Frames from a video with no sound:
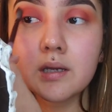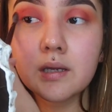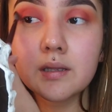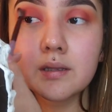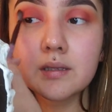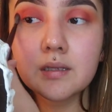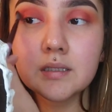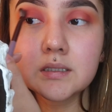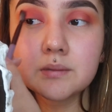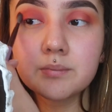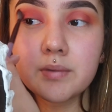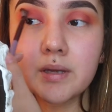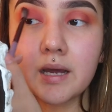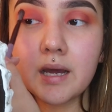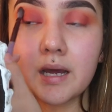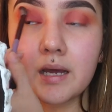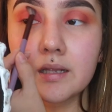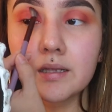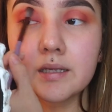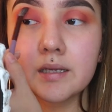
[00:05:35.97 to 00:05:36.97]
and this
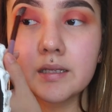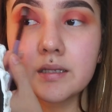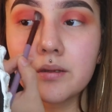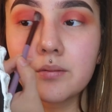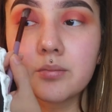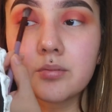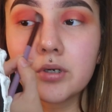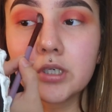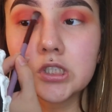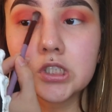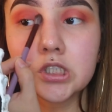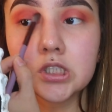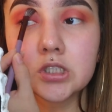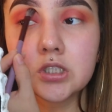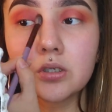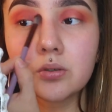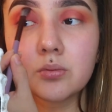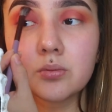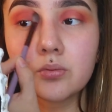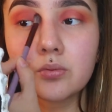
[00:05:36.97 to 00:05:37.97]
palette and the
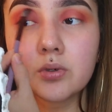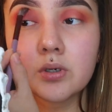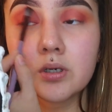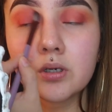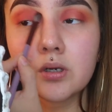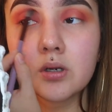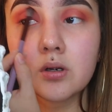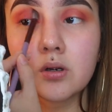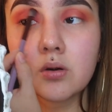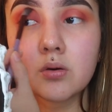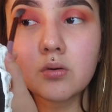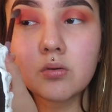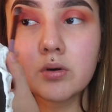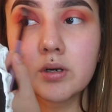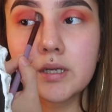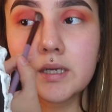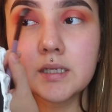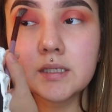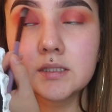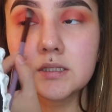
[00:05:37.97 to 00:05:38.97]
brushes are
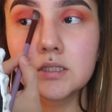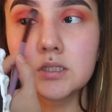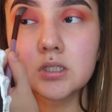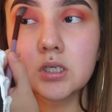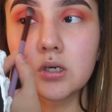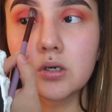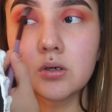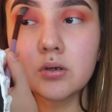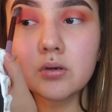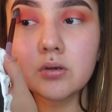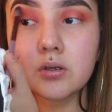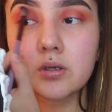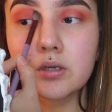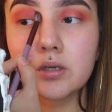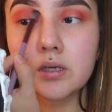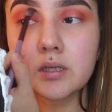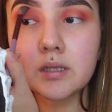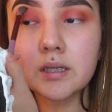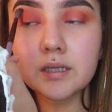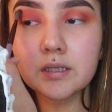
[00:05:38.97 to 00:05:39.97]
working so good.